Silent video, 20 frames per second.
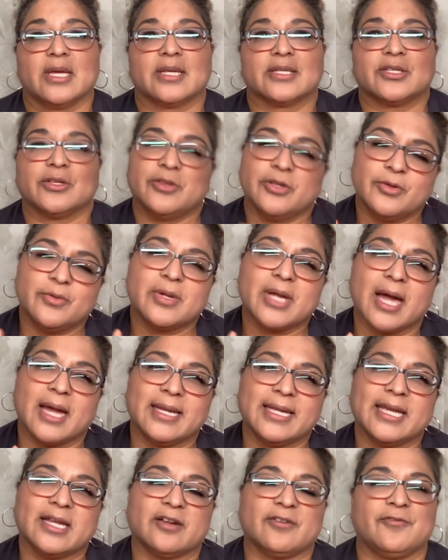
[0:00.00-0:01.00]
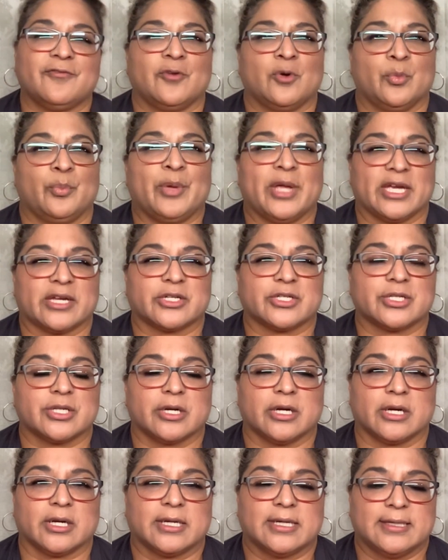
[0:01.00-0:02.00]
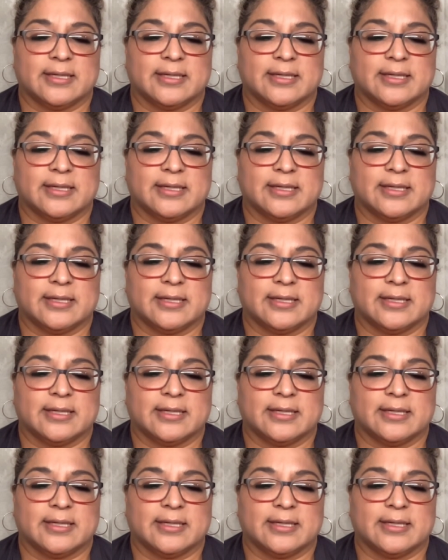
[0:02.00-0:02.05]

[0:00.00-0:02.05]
so that you kind of get a full picture.